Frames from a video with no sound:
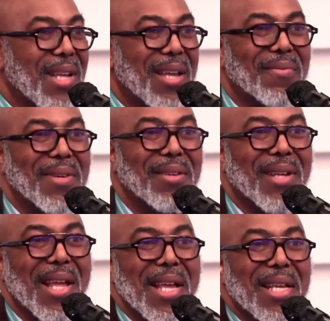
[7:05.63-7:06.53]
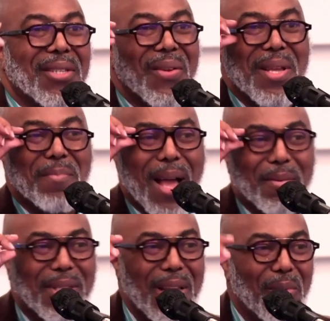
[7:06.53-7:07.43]
already? Okay. So in Bible
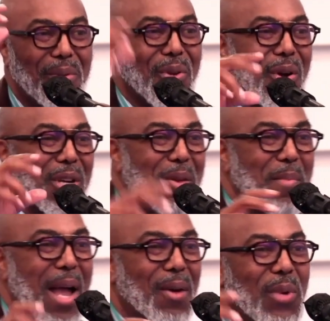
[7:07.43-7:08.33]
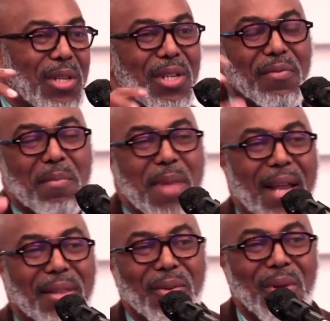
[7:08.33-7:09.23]
study, we were talking about, we took from
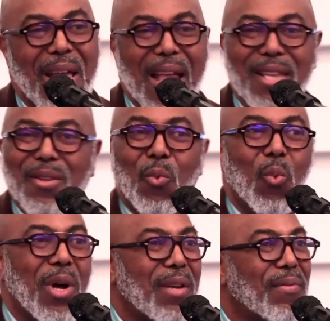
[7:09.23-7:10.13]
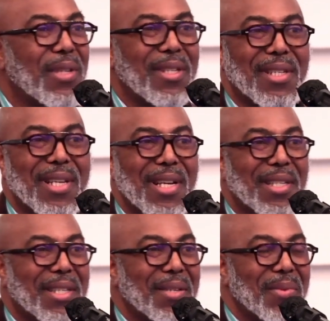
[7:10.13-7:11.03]
Matthew, and it's a wonderful
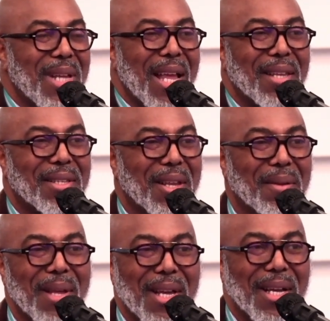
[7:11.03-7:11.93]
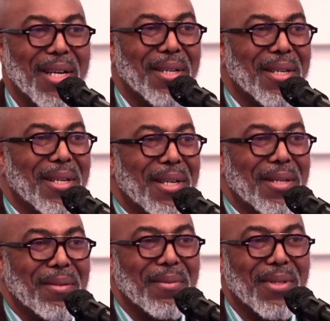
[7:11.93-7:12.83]
discussion. We had some, uh, uh,
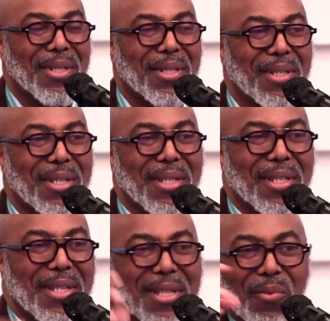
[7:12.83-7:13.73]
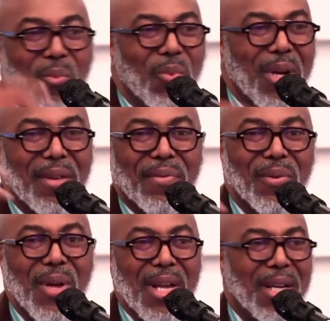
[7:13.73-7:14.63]
uh just, just a wonderful
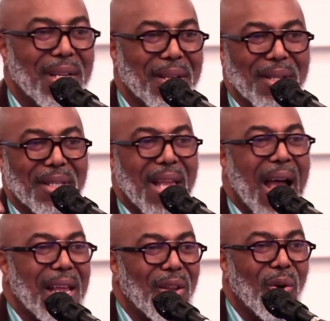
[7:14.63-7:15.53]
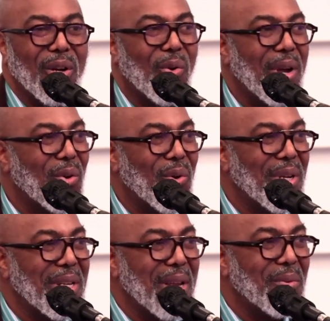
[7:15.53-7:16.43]
uh, dialogue going on,
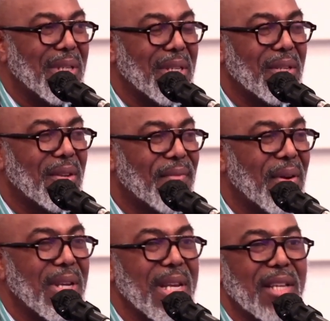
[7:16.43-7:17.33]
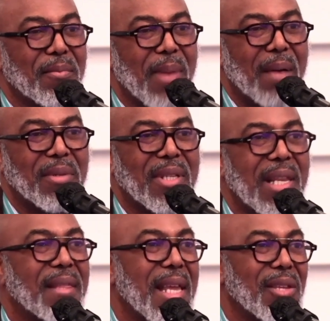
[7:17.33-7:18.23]
and that was a very nice Bible study.
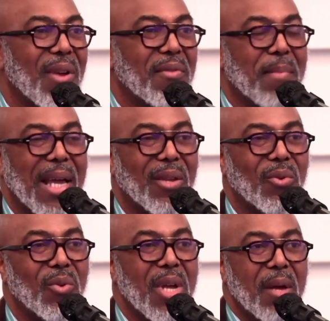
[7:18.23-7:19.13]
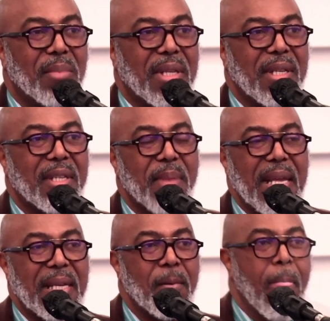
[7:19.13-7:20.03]
Thank you, everybody who
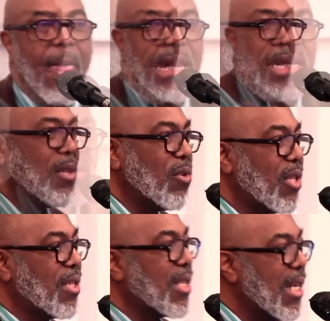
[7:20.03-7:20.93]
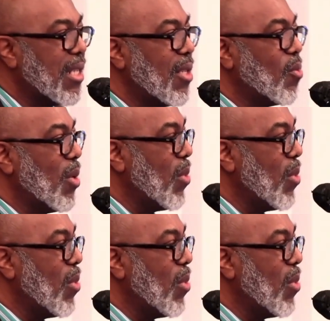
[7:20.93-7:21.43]
participated. And in those discussions, what we were